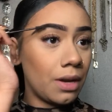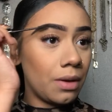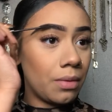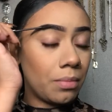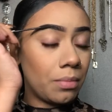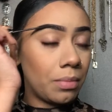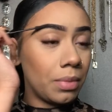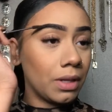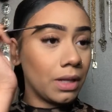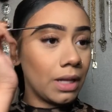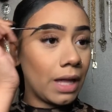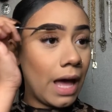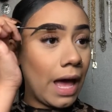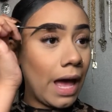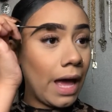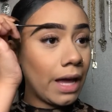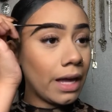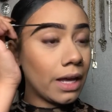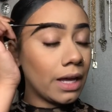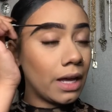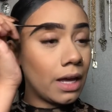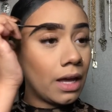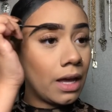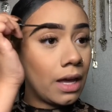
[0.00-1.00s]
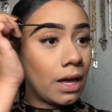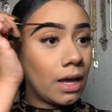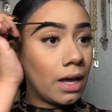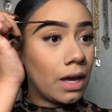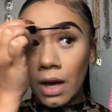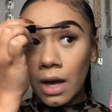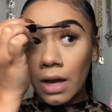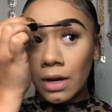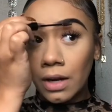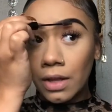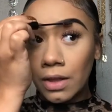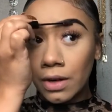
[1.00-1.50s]
Black.
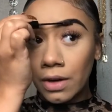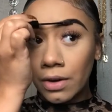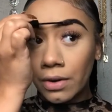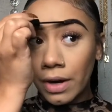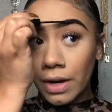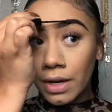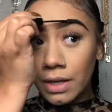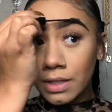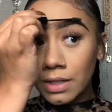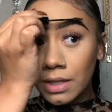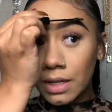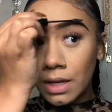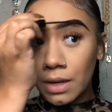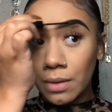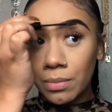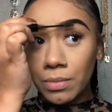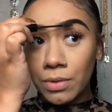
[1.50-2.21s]
Another great tip,